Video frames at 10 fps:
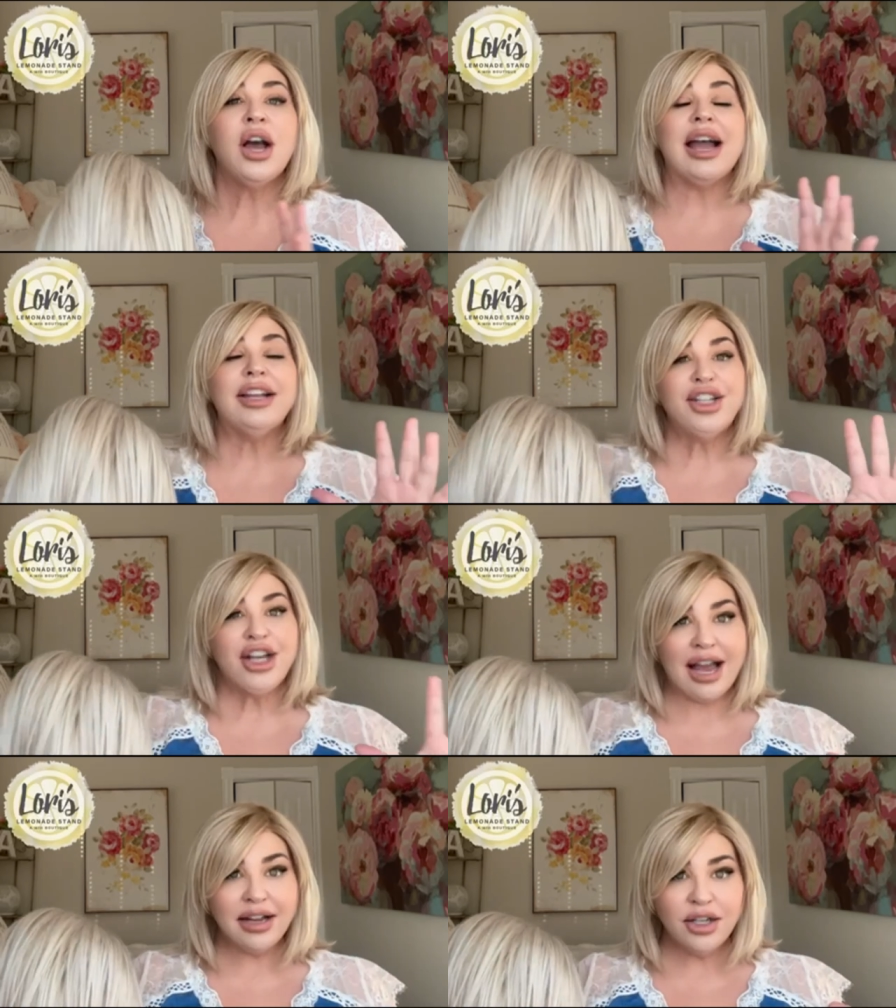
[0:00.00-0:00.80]
I
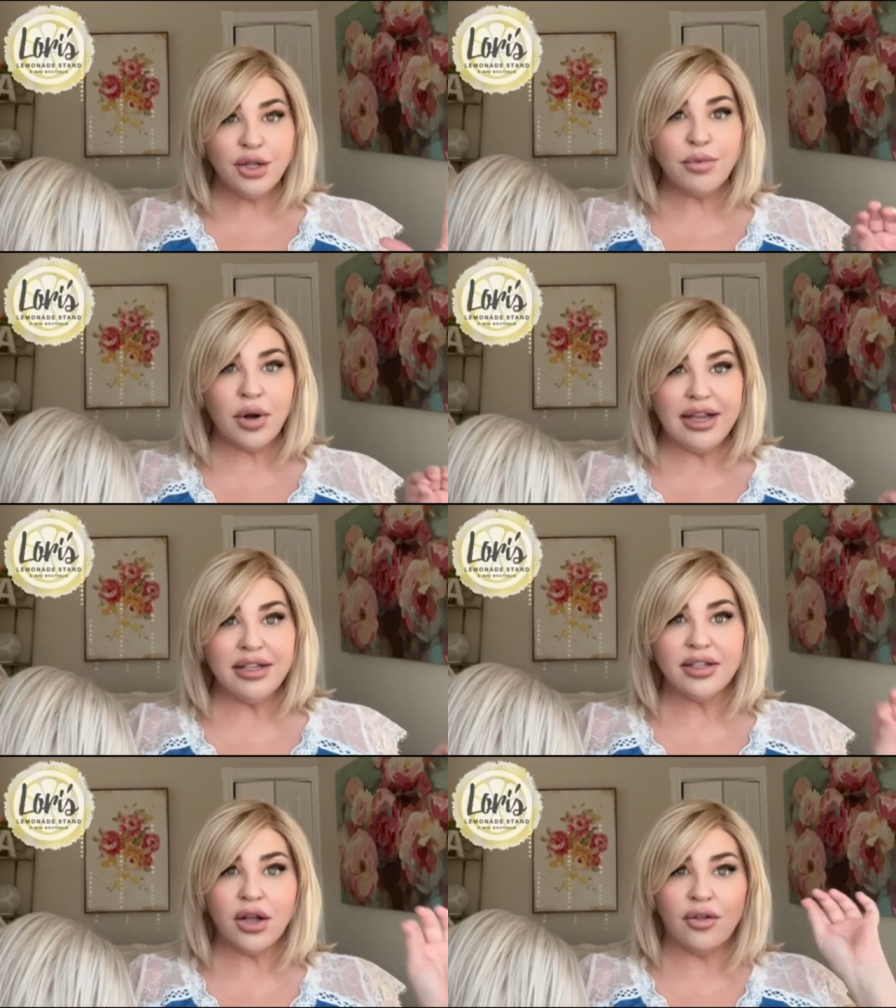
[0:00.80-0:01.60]
checked the
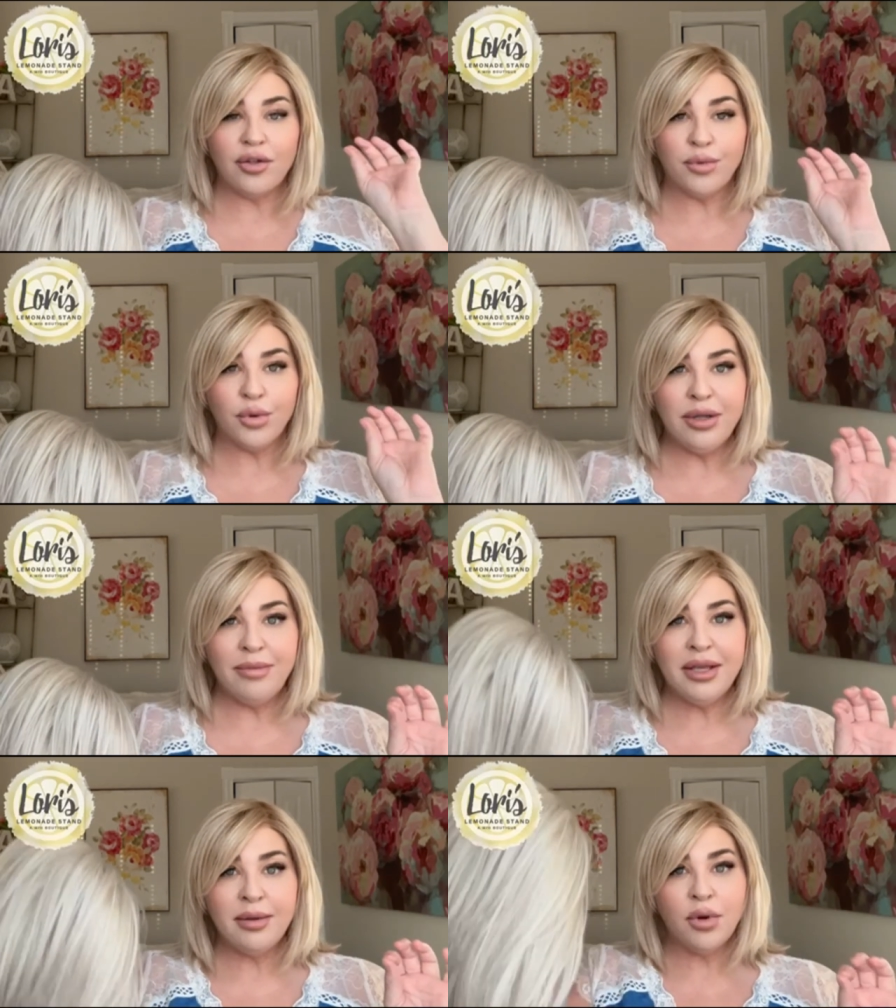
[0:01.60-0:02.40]
price on the
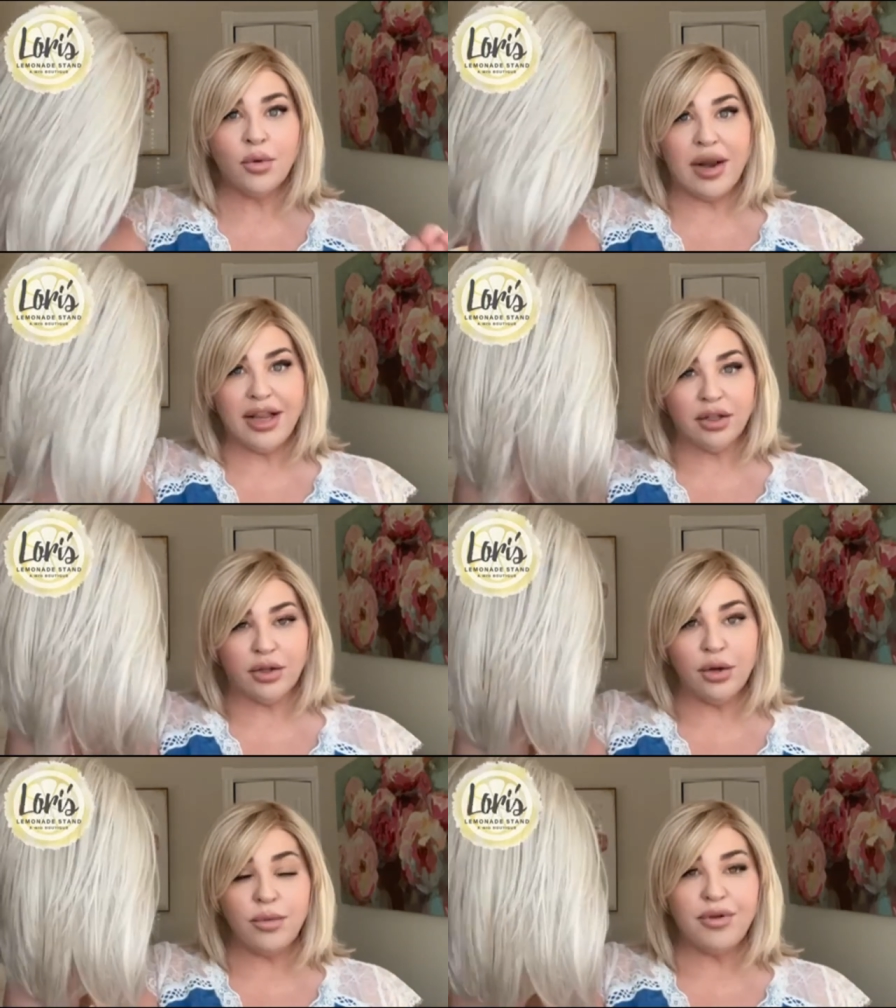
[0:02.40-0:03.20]
premium
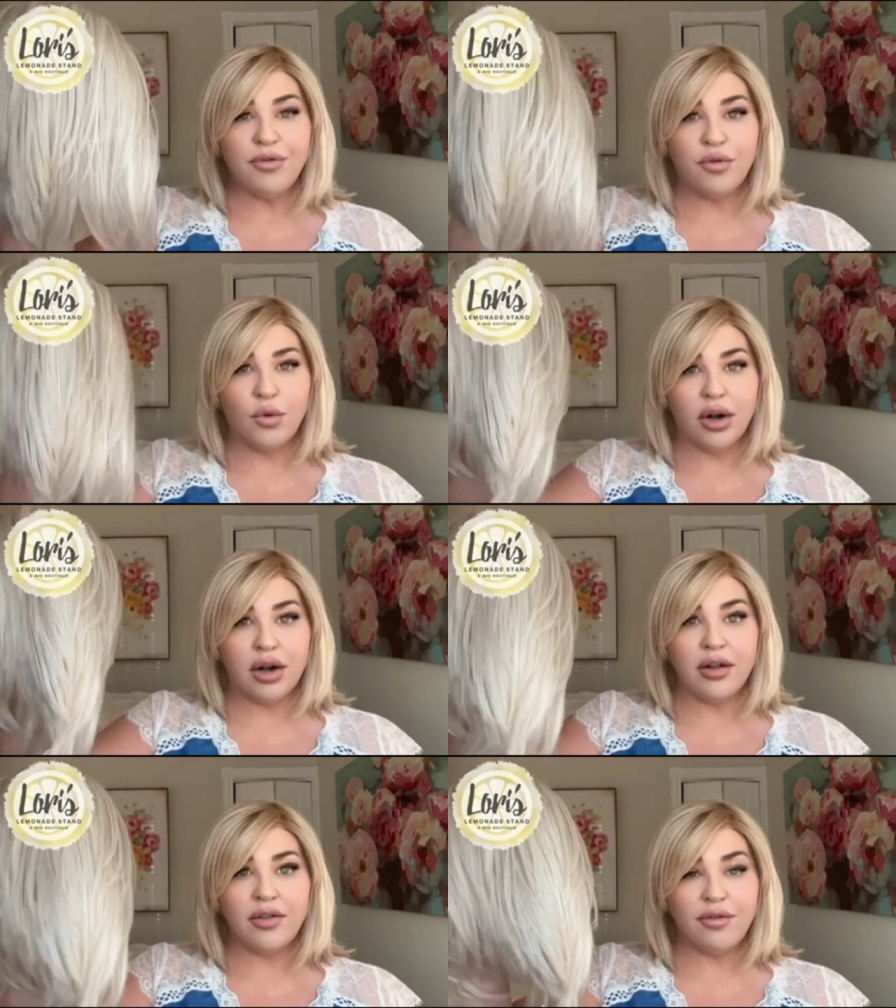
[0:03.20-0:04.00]
regular
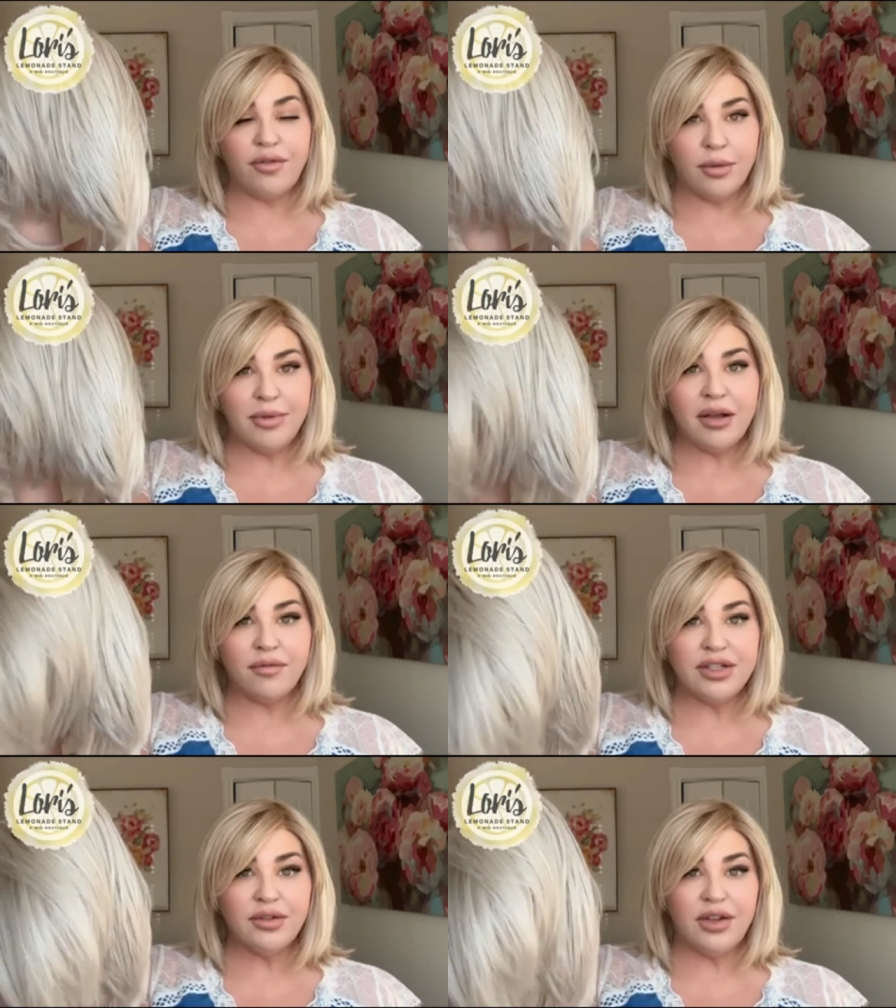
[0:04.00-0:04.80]
before the filming
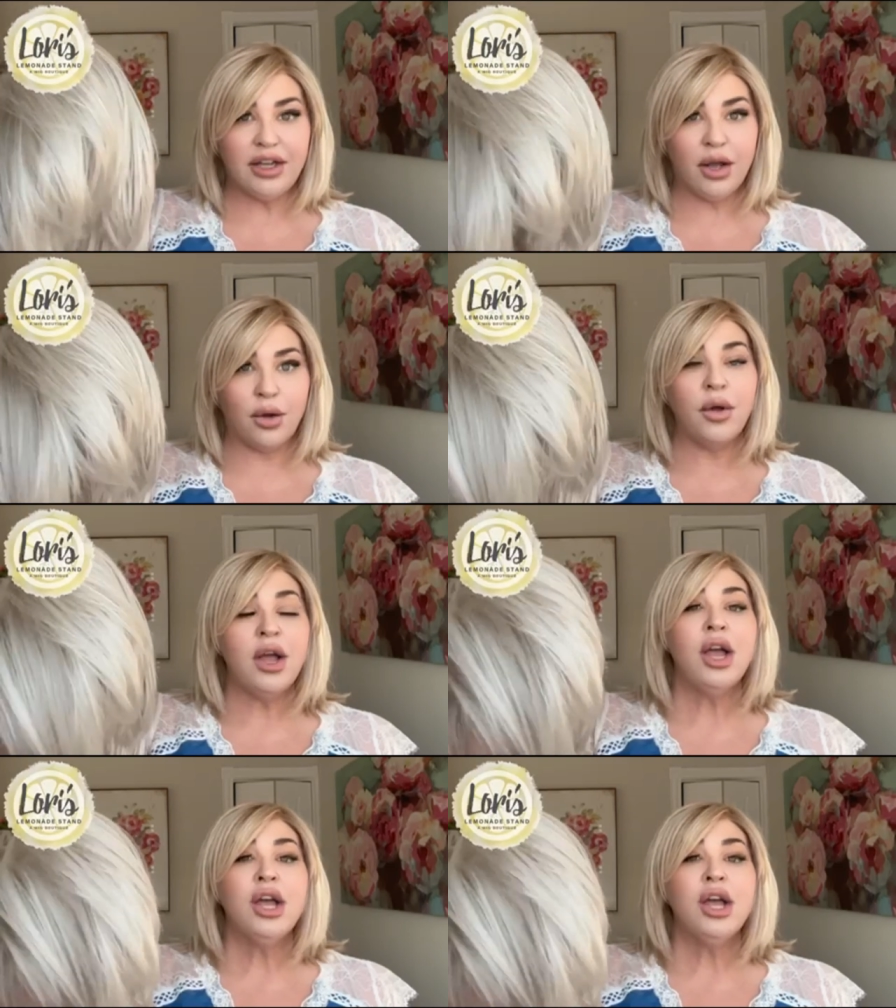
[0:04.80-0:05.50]
of this video.